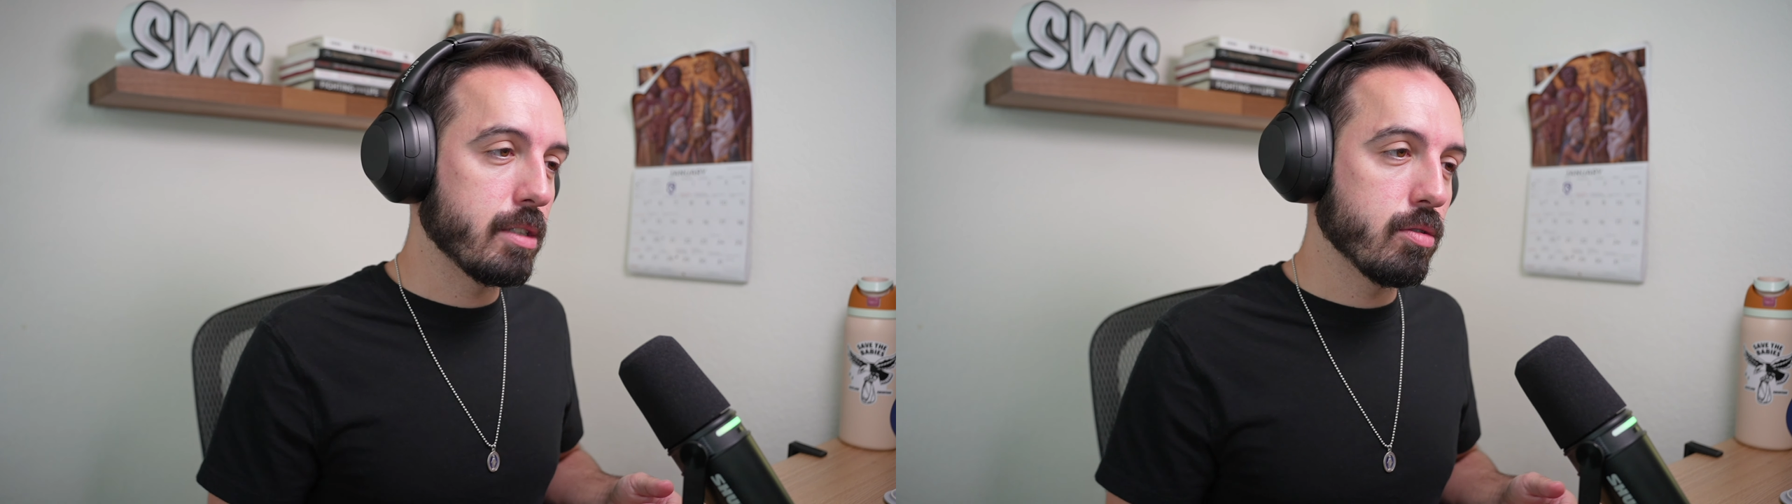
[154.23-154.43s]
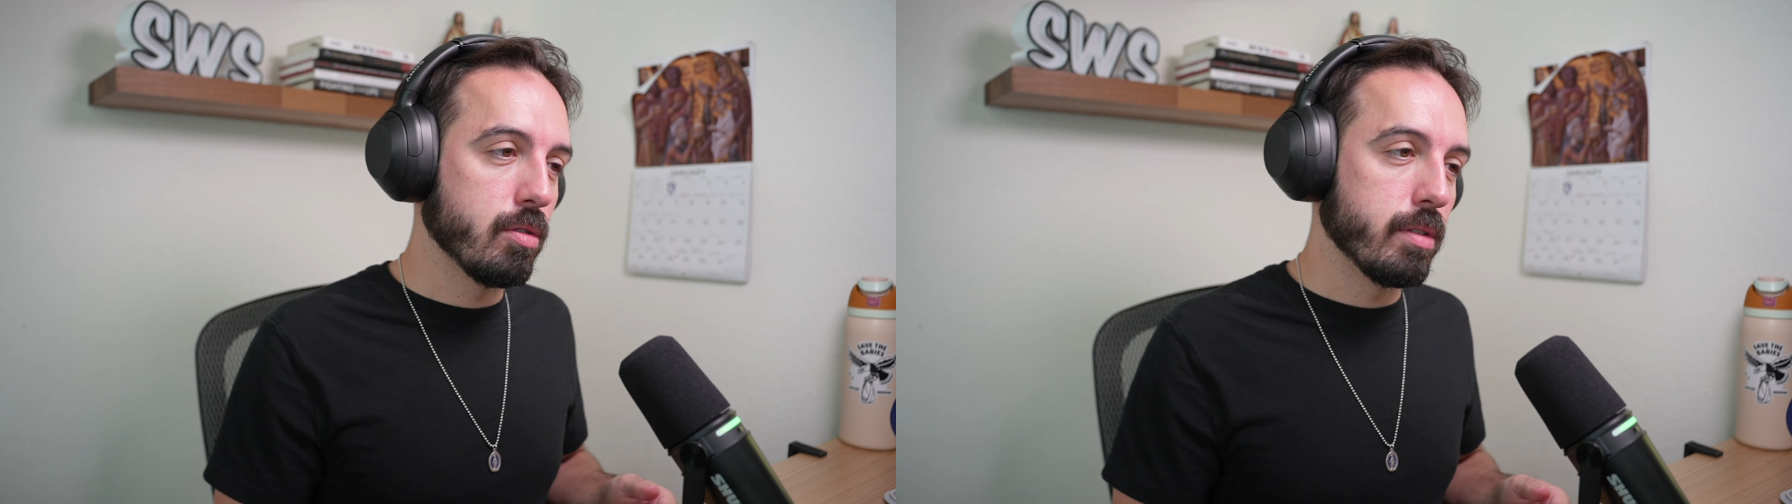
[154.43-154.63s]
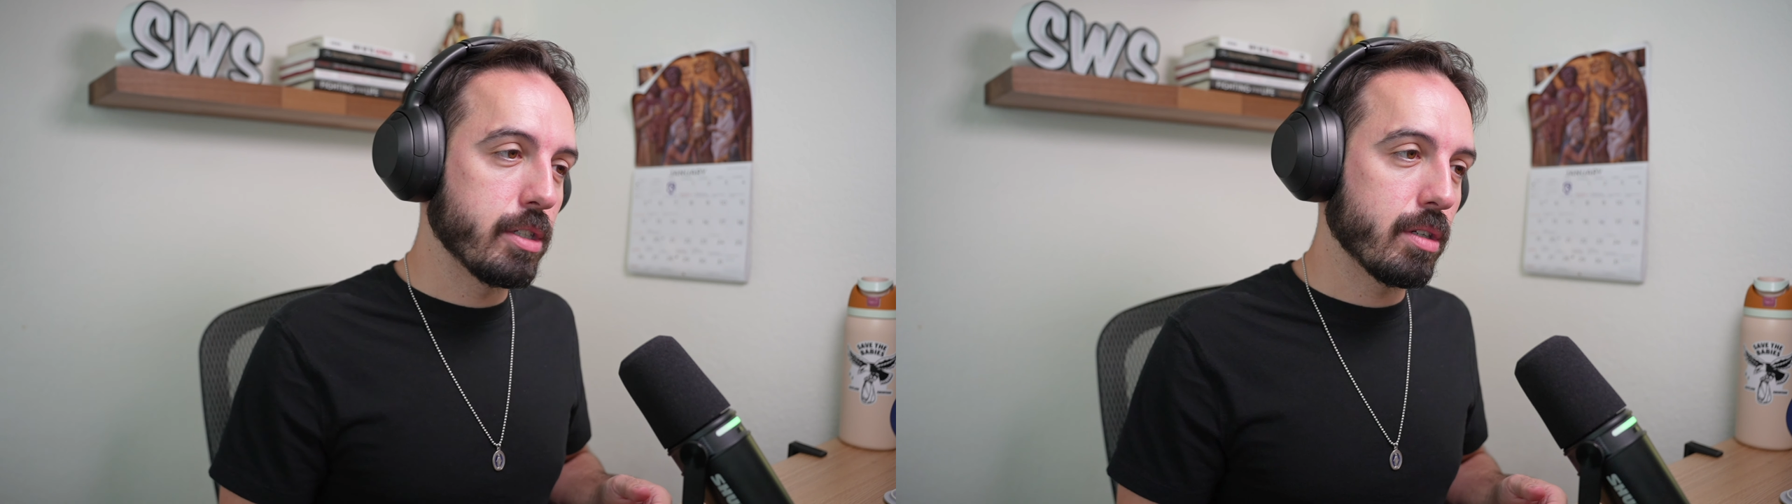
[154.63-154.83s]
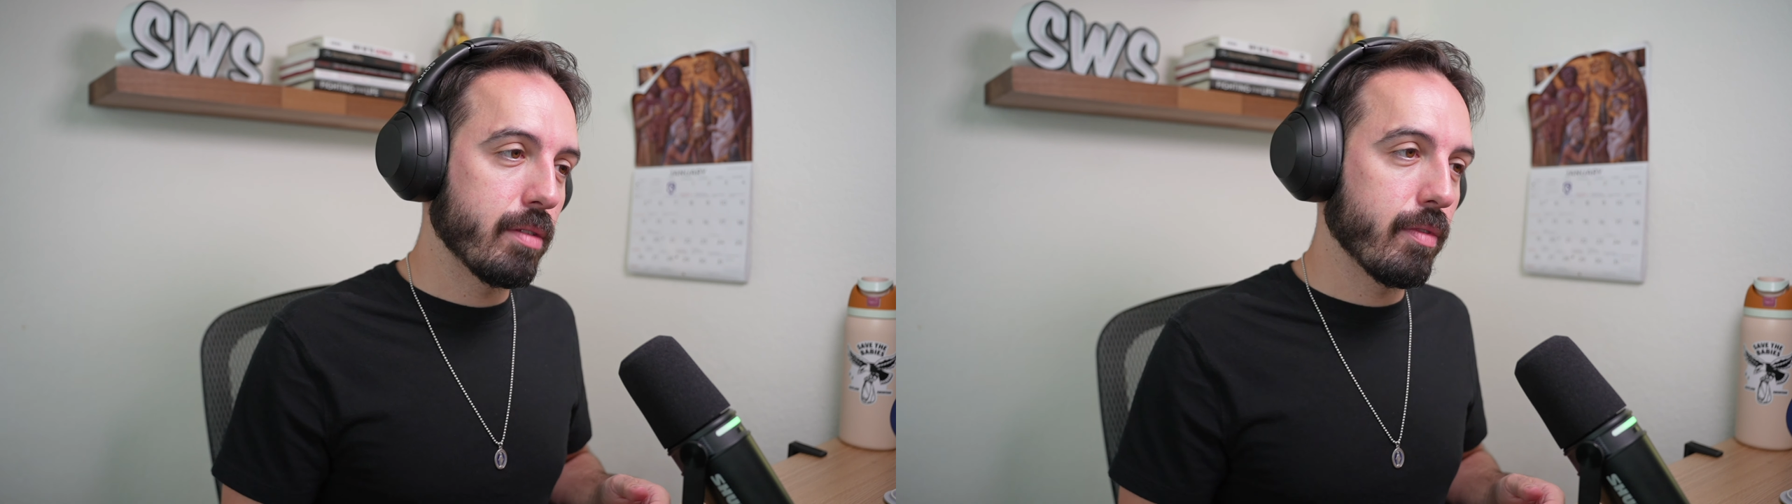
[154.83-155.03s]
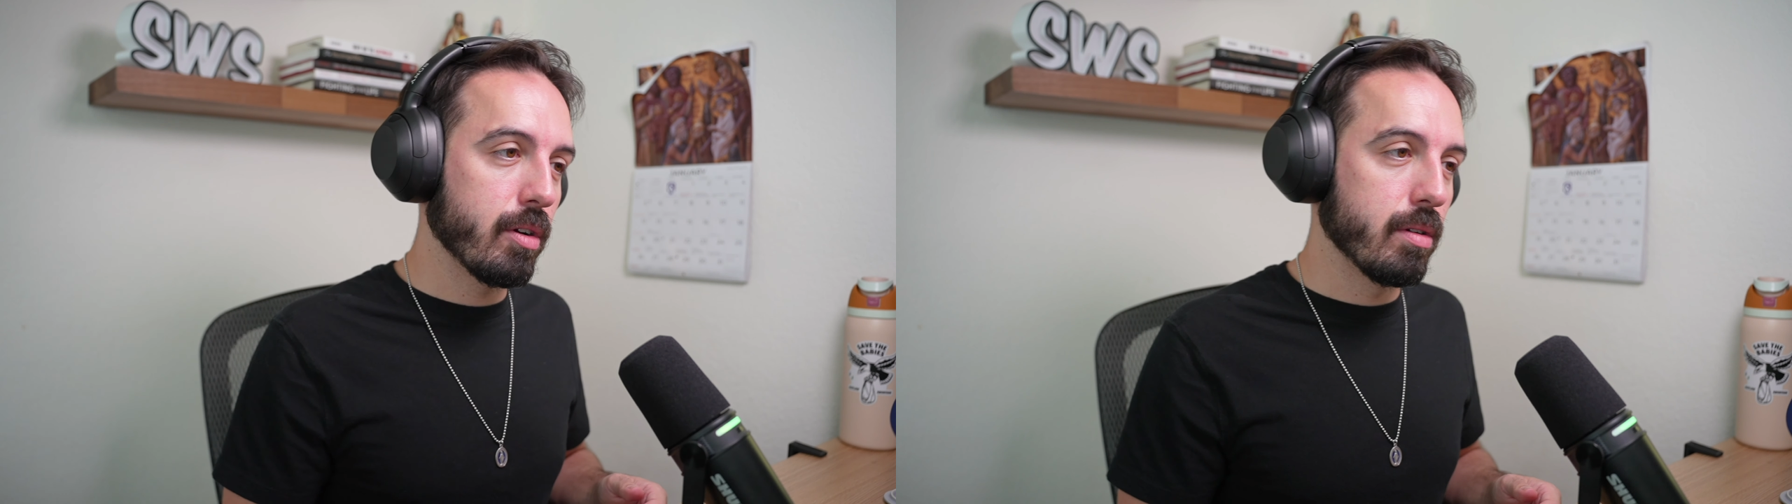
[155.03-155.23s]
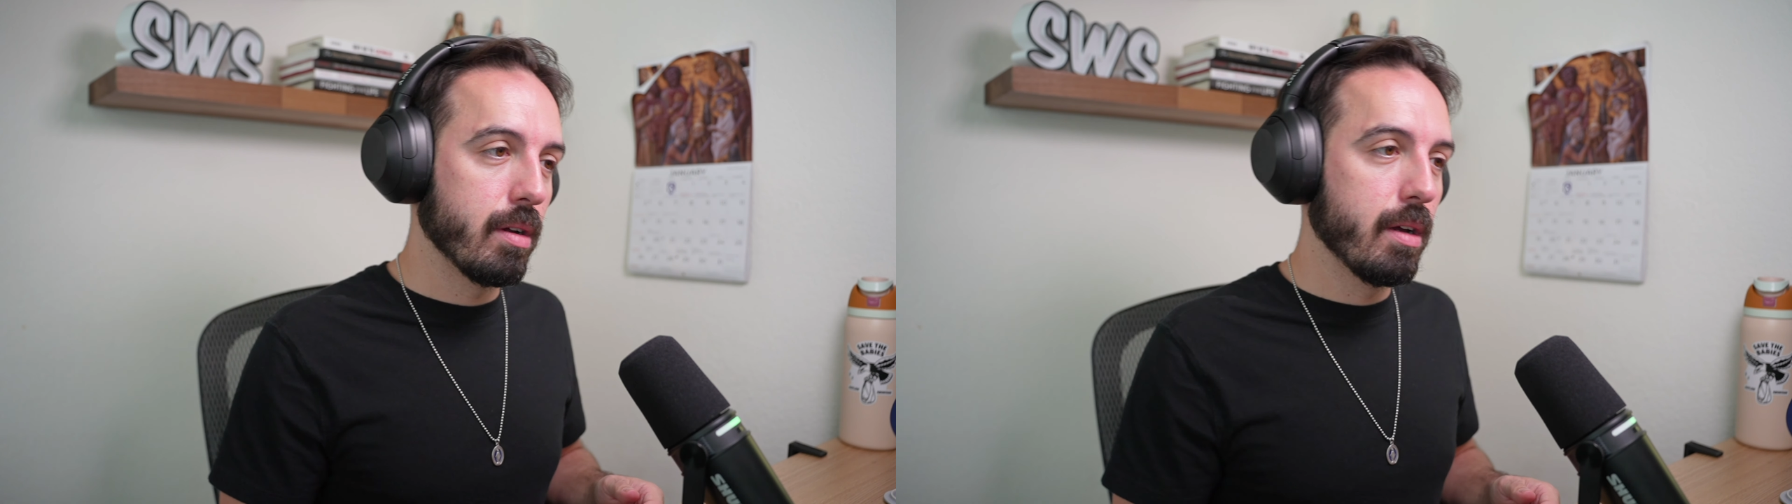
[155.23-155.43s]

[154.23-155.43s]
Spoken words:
is true and they should convert.